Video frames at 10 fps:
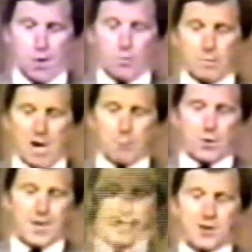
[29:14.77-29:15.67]
Remember
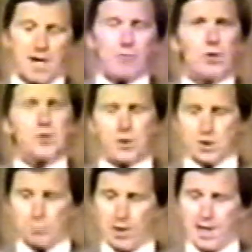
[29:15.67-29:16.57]
that the evolutionists
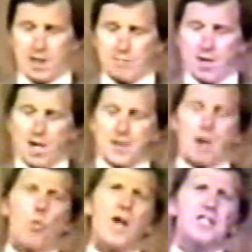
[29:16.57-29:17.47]
believe that
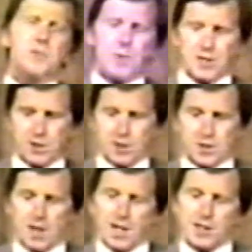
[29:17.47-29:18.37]
one species
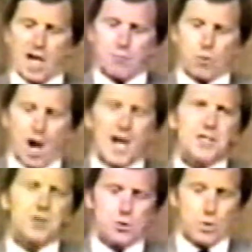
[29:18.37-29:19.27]
gave rise
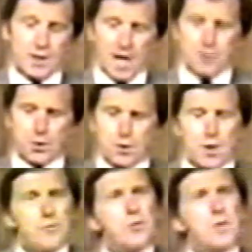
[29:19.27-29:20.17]
to another
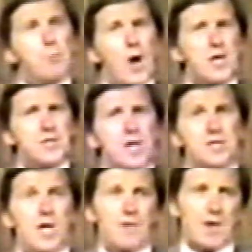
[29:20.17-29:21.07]
through the process
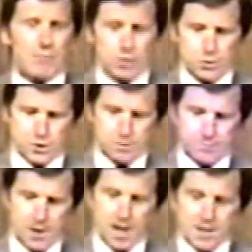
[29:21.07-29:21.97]
of evolution.
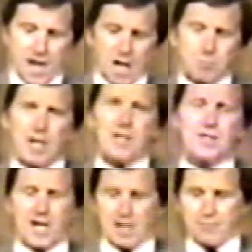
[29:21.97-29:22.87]
That means
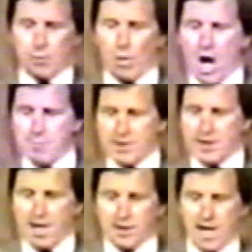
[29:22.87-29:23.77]
that if a robin
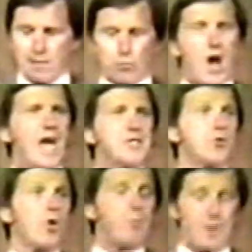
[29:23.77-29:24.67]
gave rise
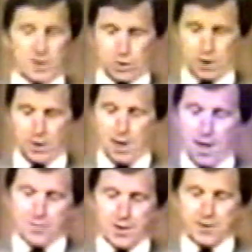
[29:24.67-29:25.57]
to a pigeon,
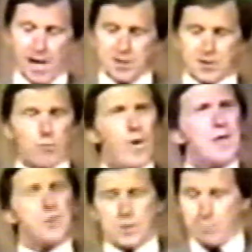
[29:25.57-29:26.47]
the test of
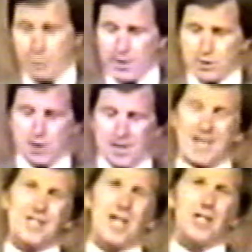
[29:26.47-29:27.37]
whether the pigeon
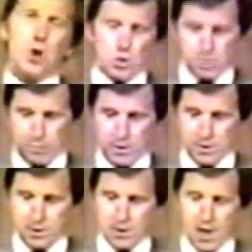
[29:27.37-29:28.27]
is a new
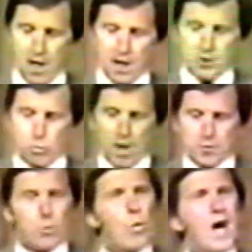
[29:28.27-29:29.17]
species is
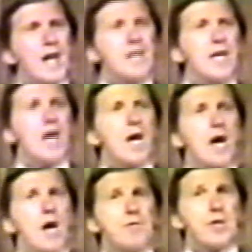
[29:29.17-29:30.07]
whether one
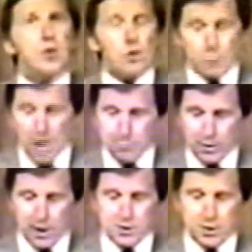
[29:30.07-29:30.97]
of the new
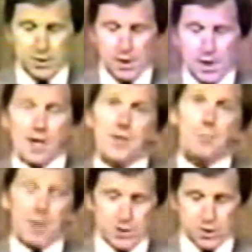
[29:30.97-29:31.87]
population, the
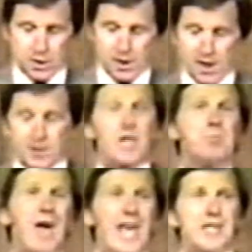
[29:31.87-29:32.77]
pigeon, can
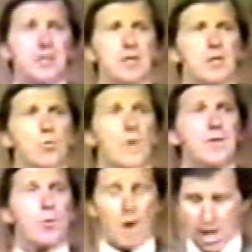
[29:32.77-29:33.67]
mate with
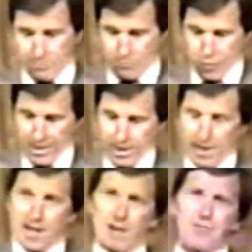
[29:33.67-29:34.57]
the robin.
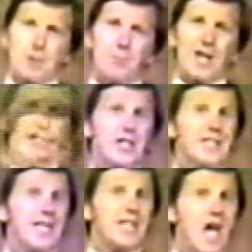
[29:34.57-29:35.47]
If the pigeon
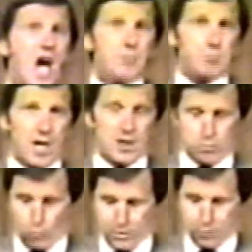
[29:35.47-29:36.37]
cannot mate
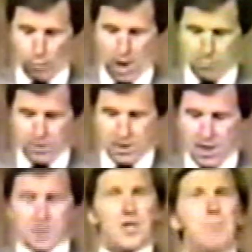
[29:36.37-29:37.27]
with the robin,
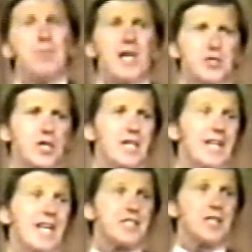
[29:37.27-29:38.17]
the pigeon
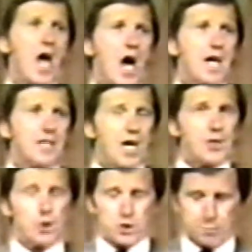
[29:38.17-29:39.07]
is not a
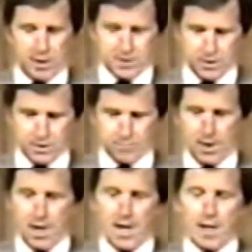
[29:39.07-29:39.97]
new species.
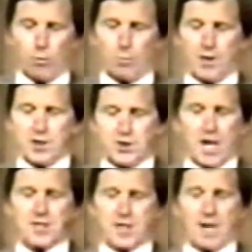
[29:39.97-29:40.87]
It will be
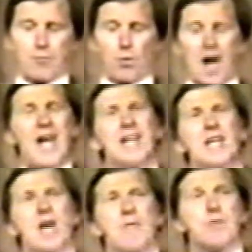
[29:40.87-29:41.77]
just a
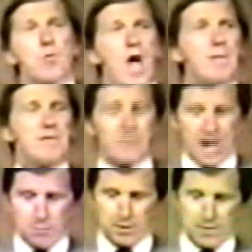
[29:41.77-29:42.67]
variety of the robin
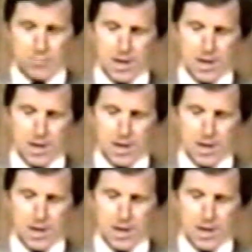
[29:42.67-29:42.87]
family.